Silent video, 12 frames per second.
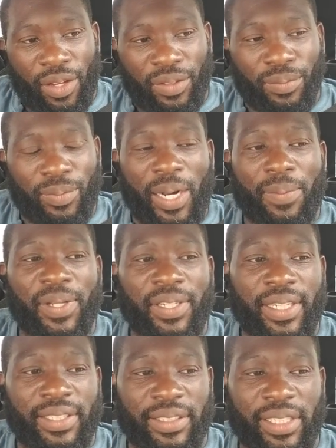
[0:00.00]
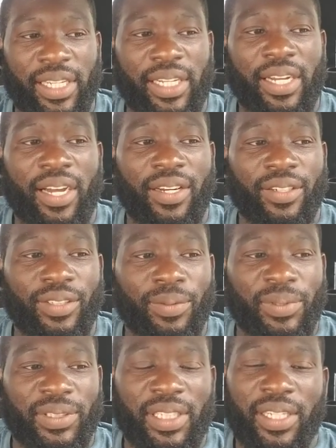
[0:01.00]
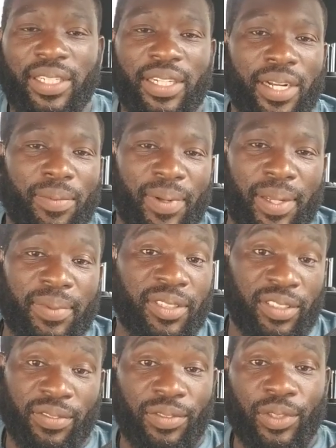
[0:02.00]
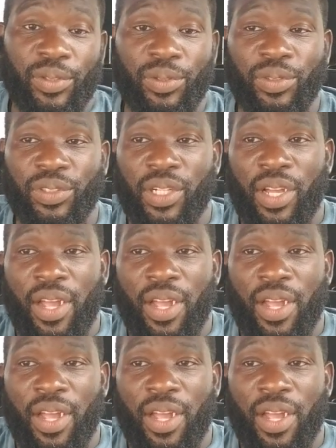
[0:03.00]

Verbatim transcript: Remind me of that saying, God only protect uh, babies and fools.